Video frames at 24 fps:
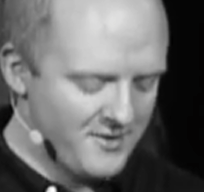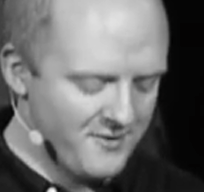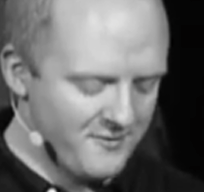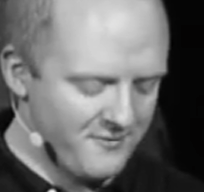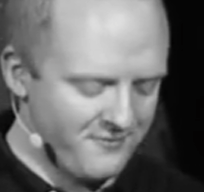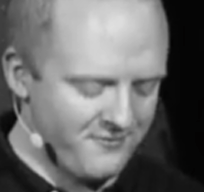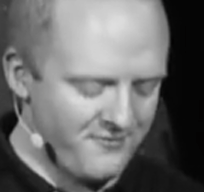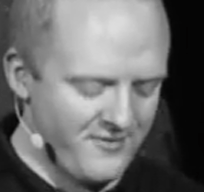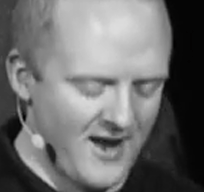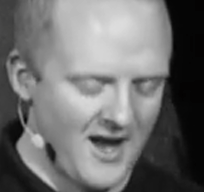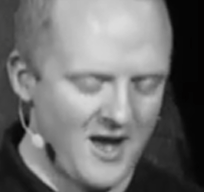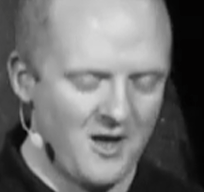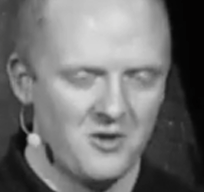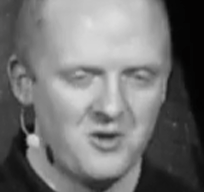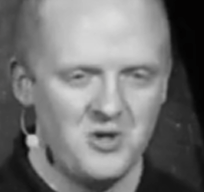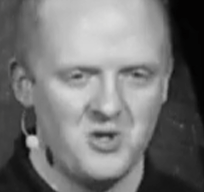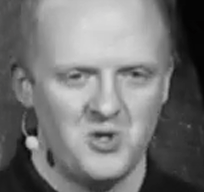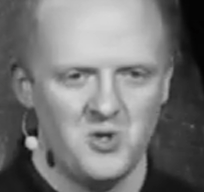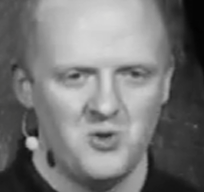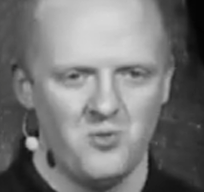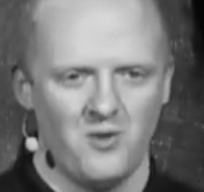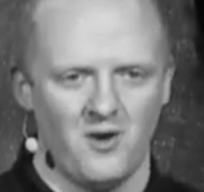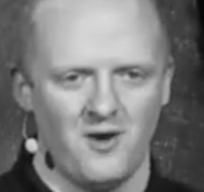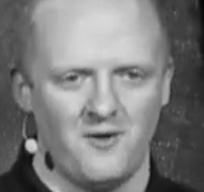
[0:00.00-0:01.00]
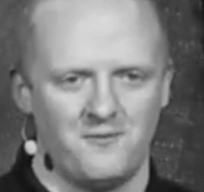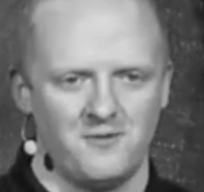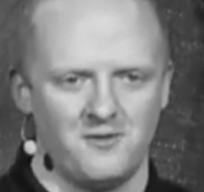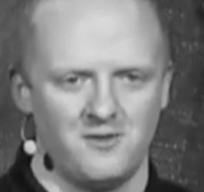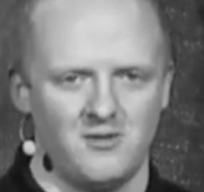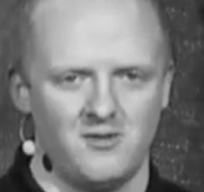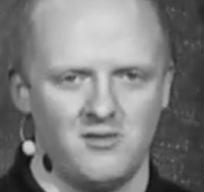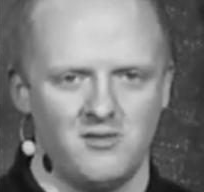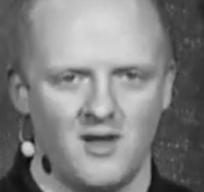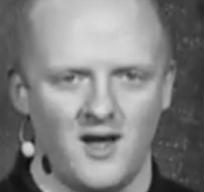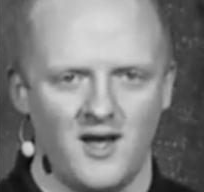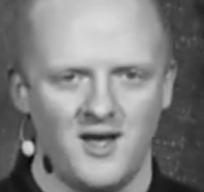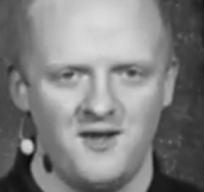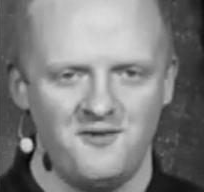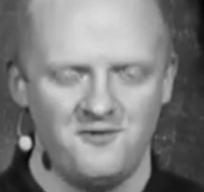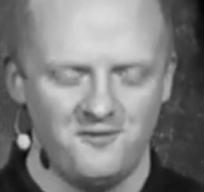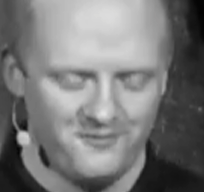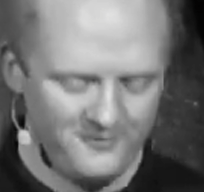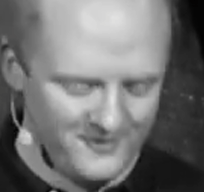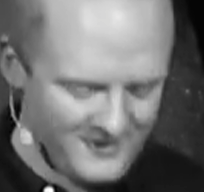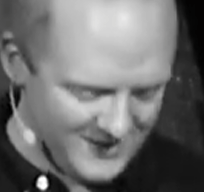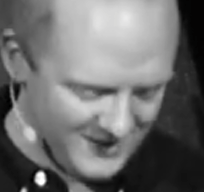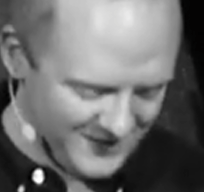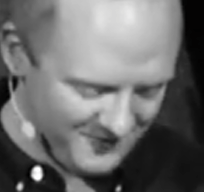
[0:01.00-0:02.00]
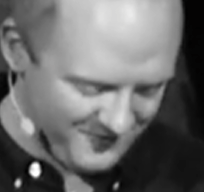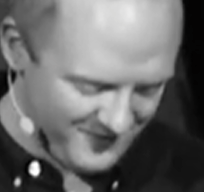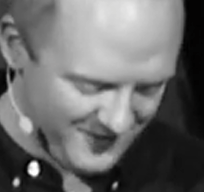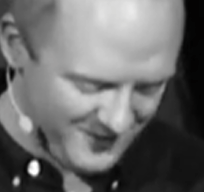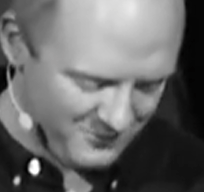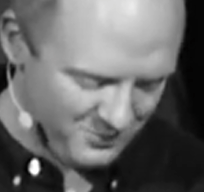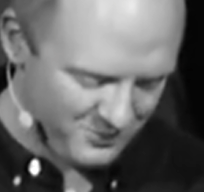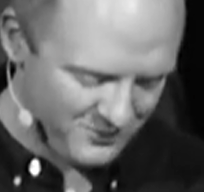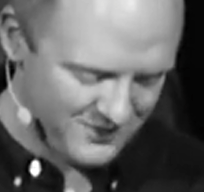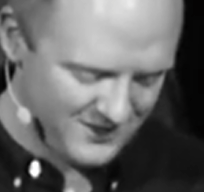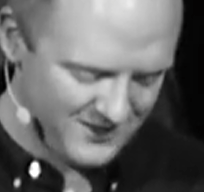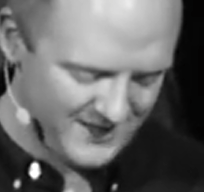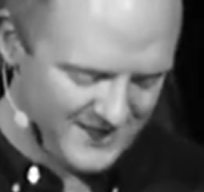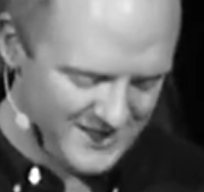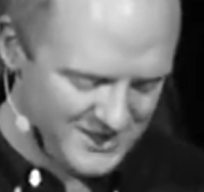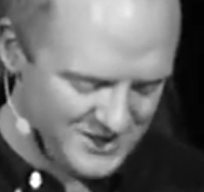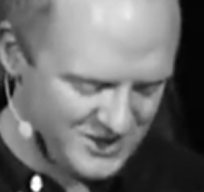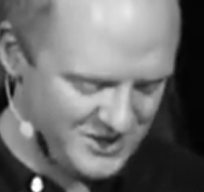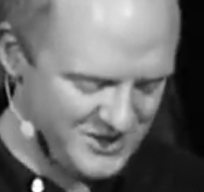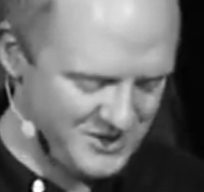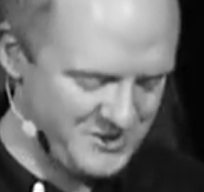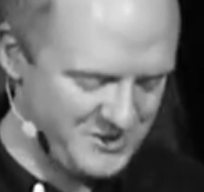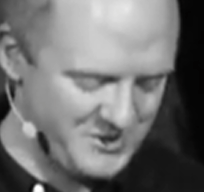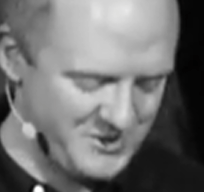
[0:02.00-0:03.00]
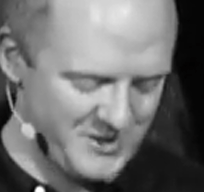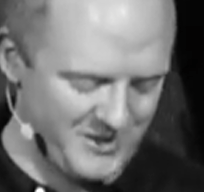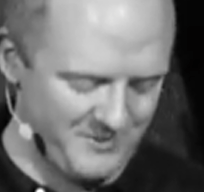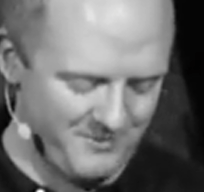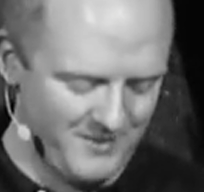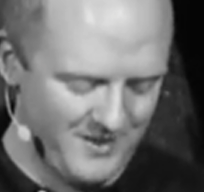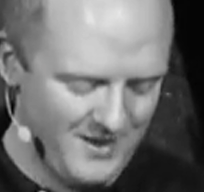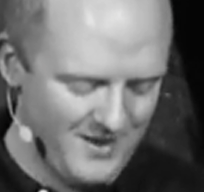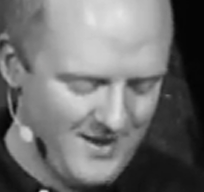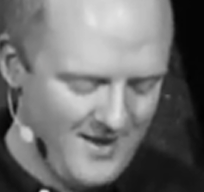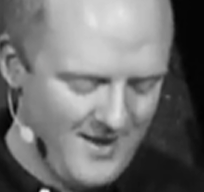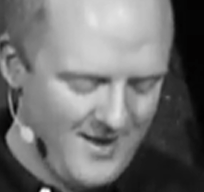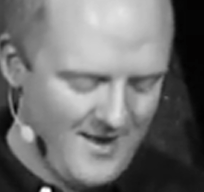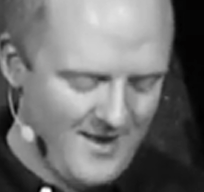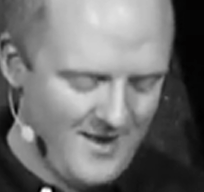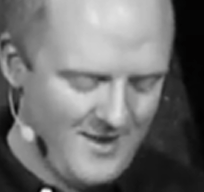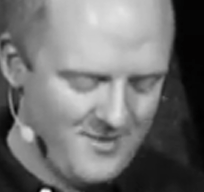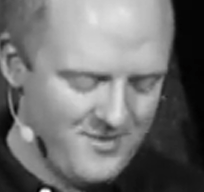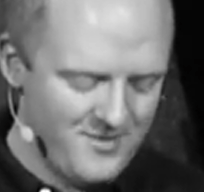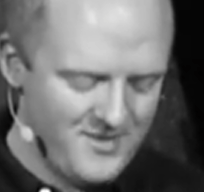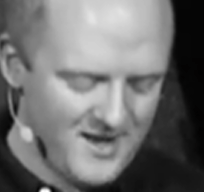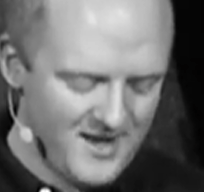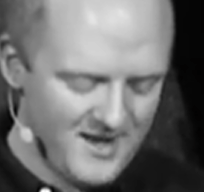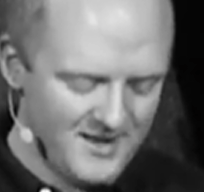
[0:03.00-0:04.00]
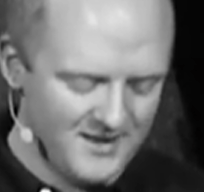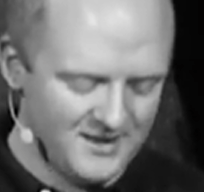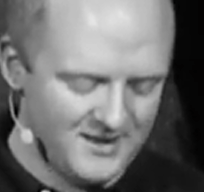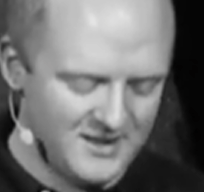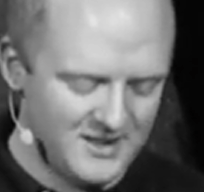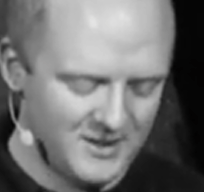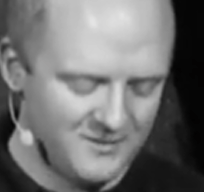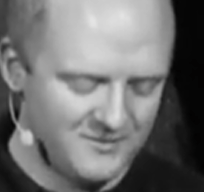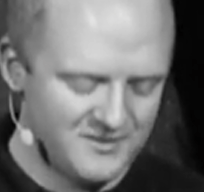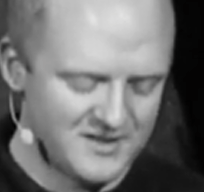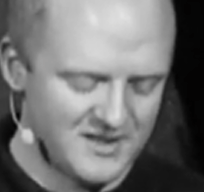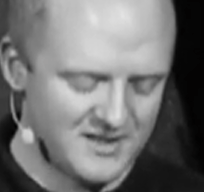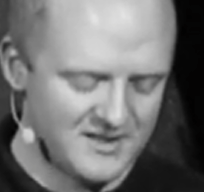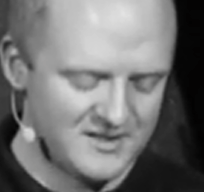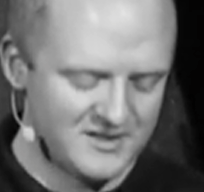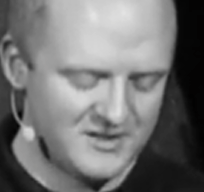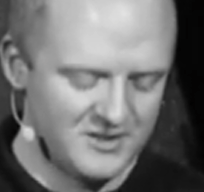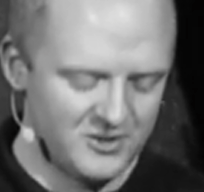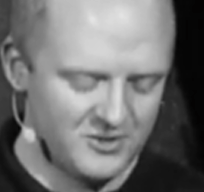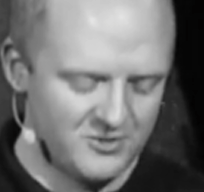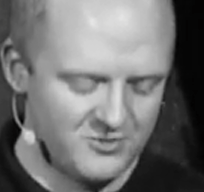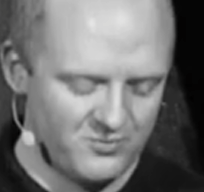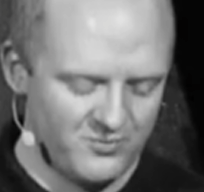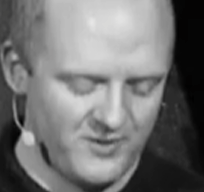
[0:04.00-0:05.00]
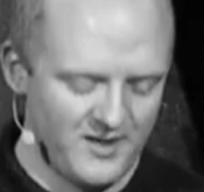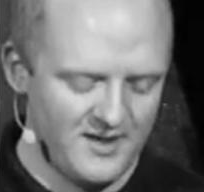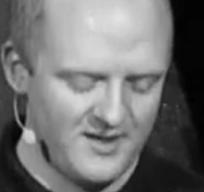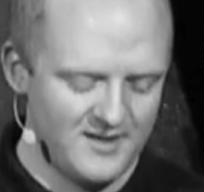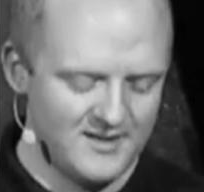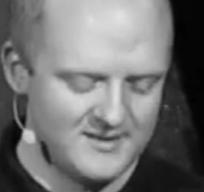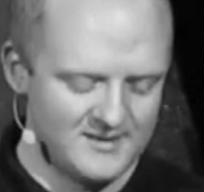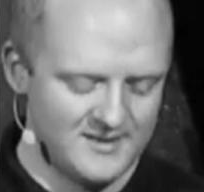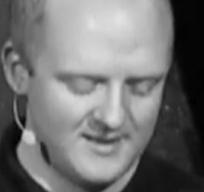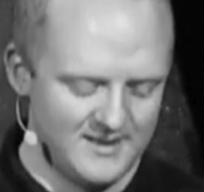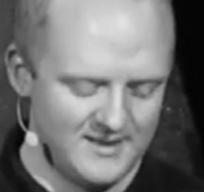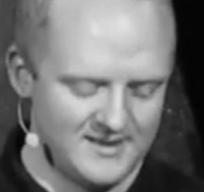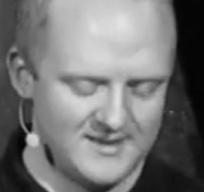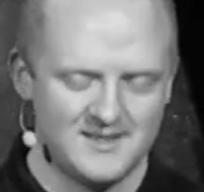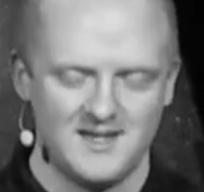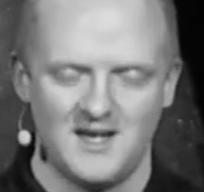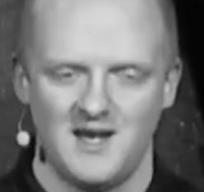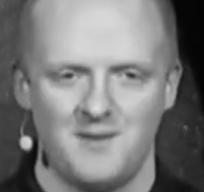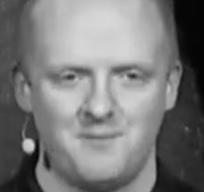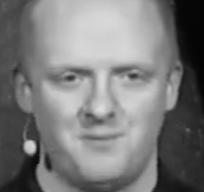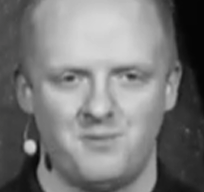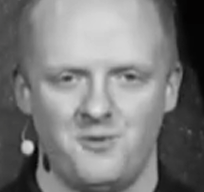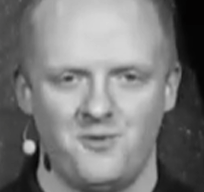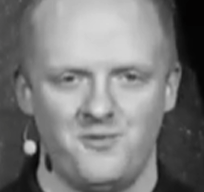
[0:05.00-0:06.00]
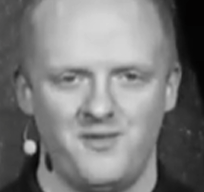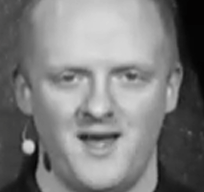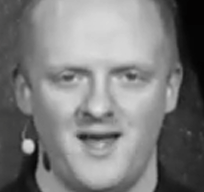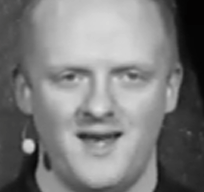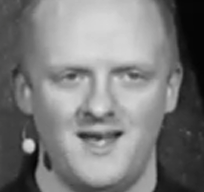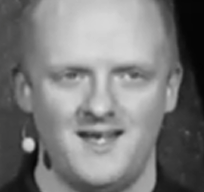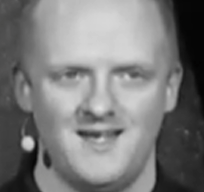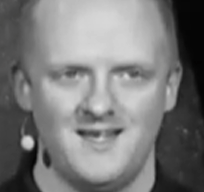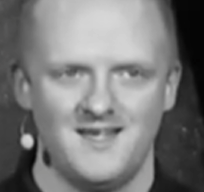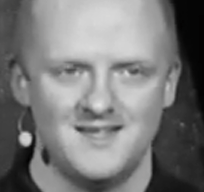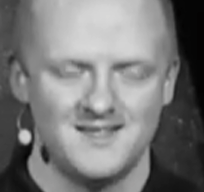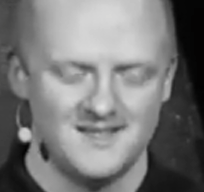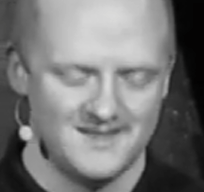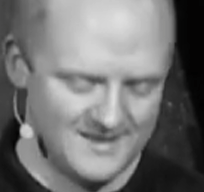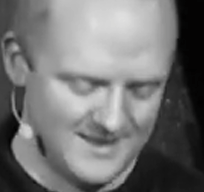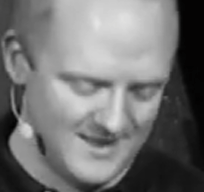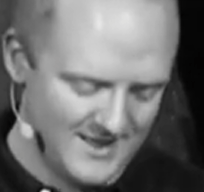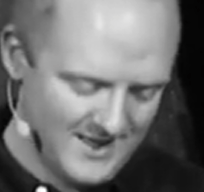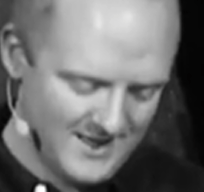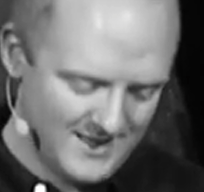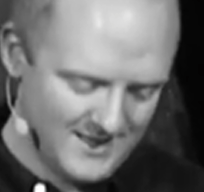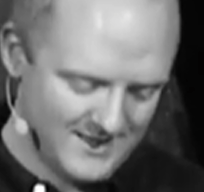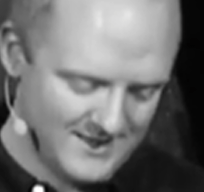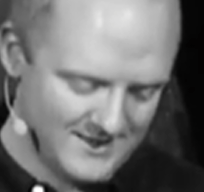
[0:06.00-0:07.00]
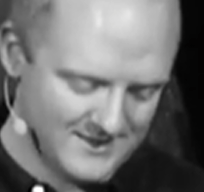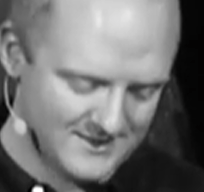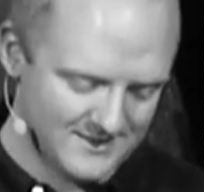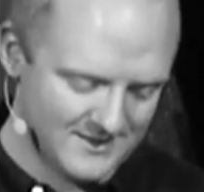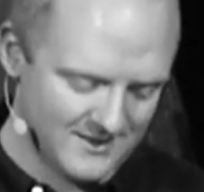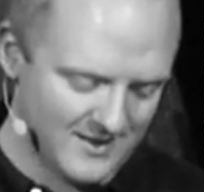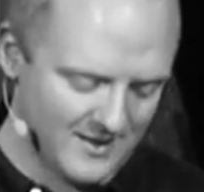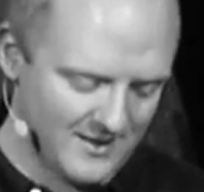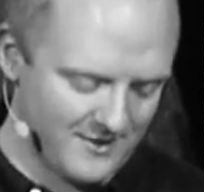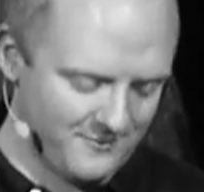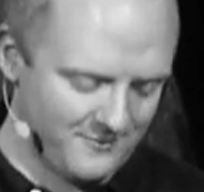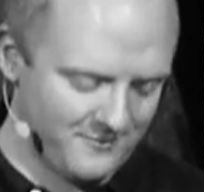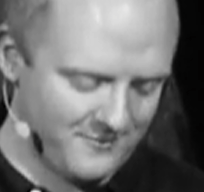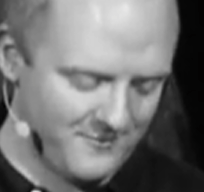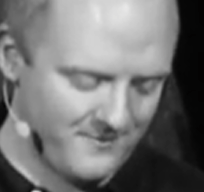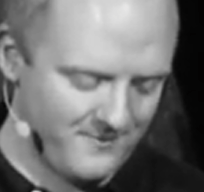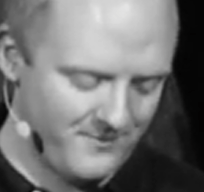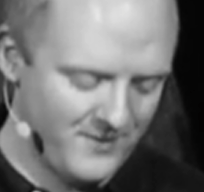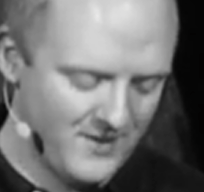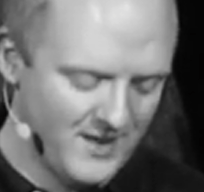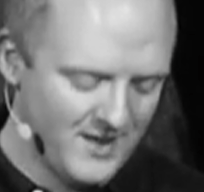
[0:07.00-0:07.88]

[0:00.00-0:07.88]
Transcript: the value of a life giving relationship and then gives us the greatest example that is his life.